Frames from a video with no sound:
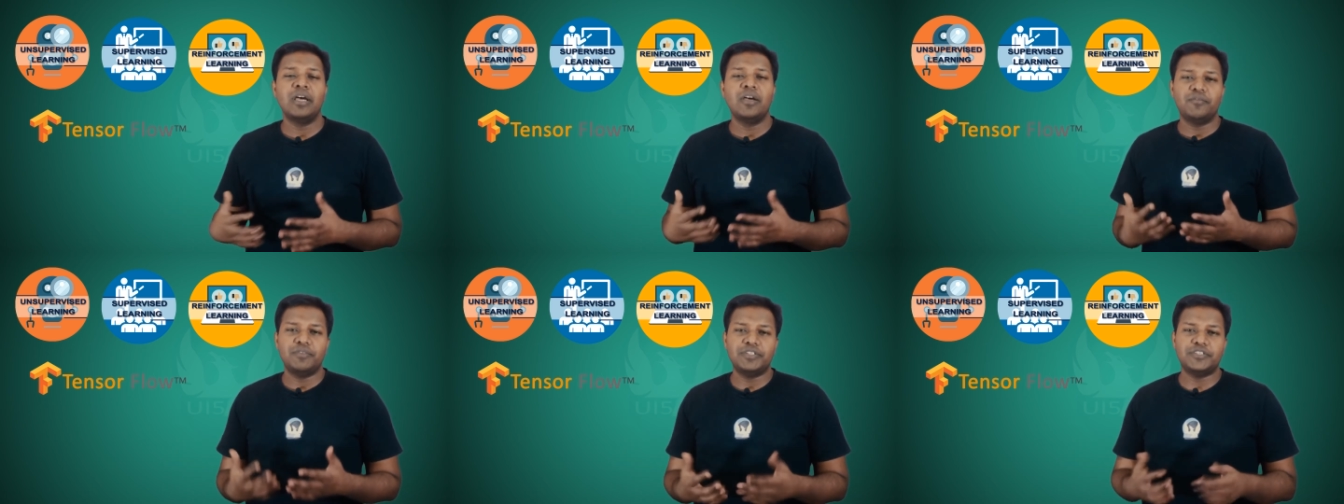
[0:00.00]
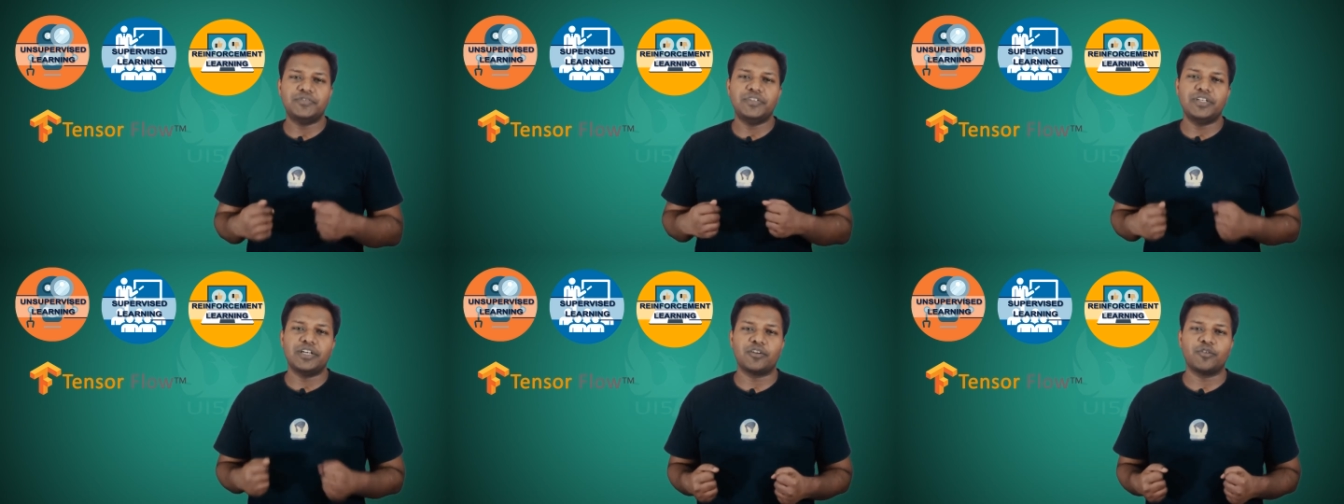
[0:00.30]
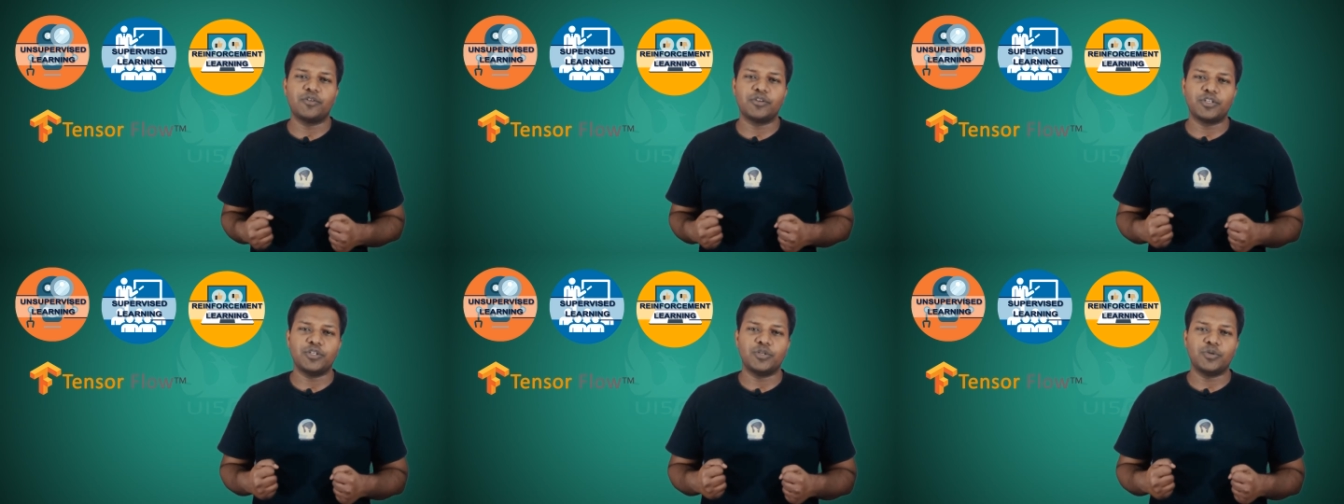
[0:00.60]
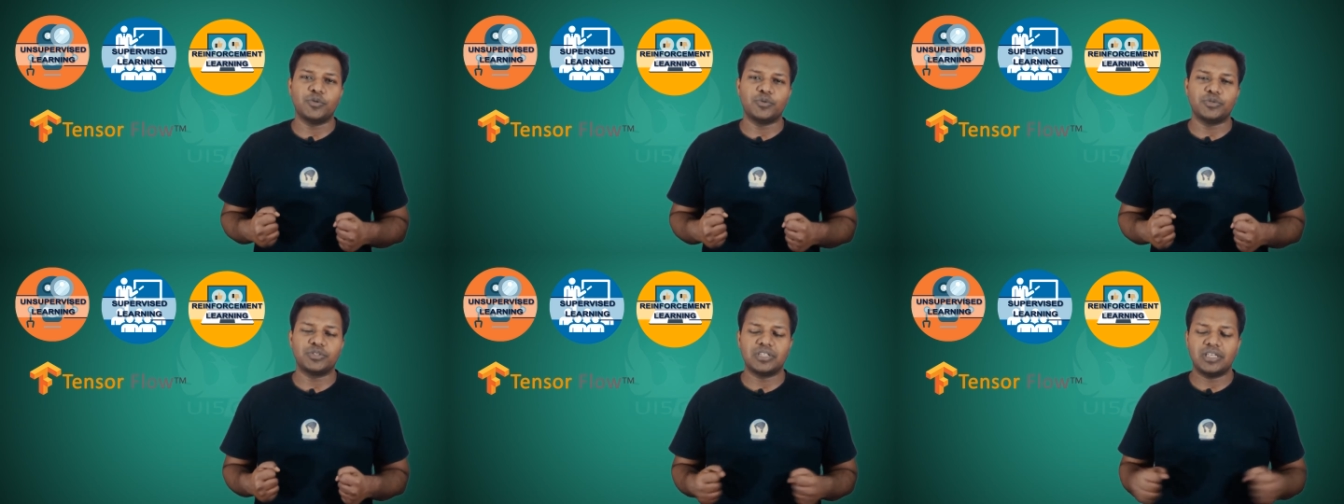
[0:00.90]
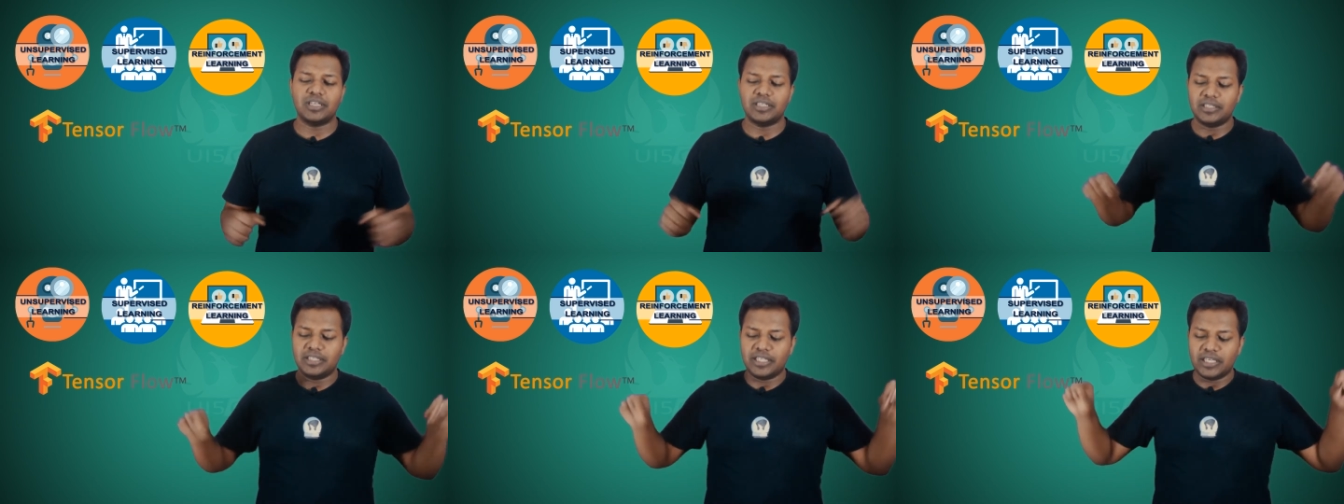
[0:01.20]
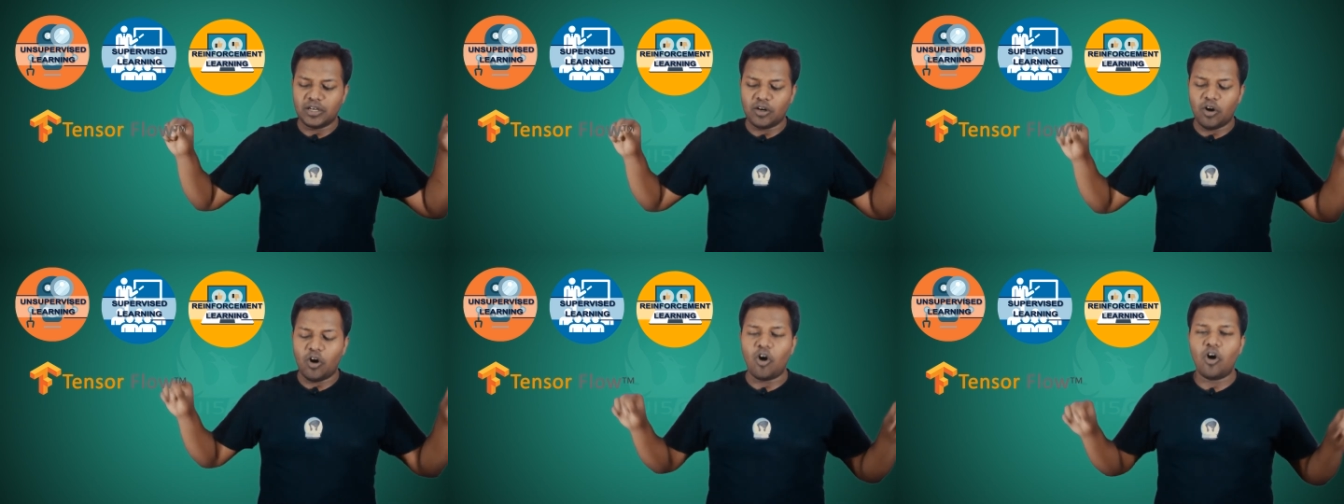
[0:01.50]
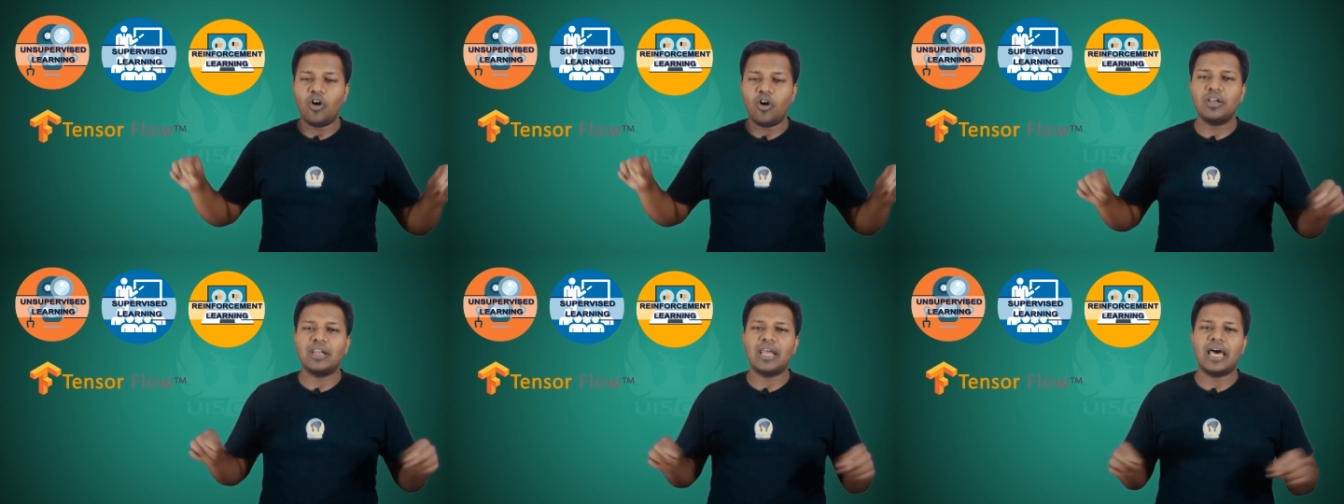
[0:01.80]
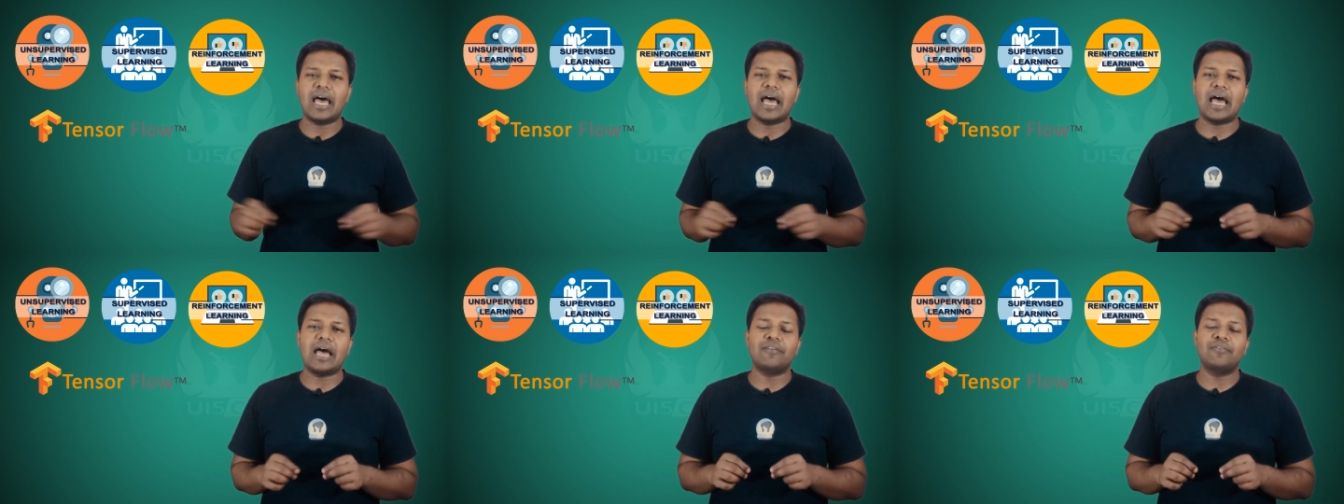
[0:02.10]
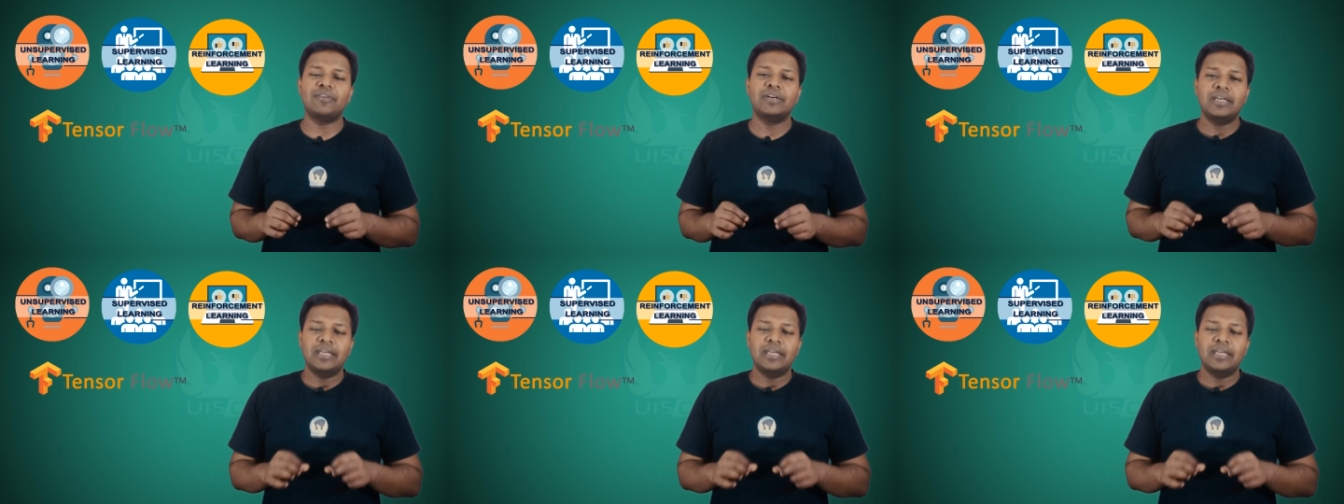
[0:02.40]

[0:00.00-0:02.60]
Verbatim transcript: which we are going to use. They all have